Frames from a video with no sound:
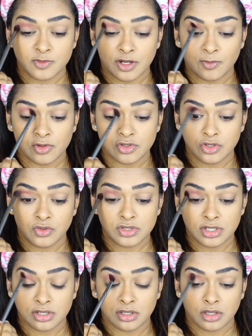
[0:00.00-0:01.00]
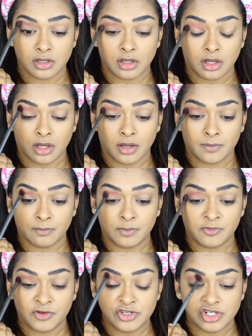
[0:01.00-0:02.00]
but I'm also using
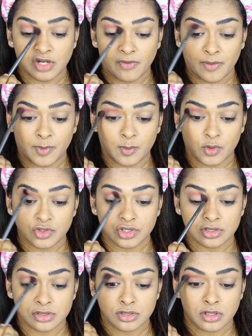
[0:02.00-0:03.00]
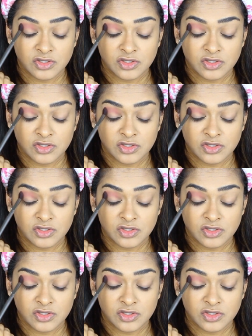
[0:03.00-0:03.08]
windshield wiper motions.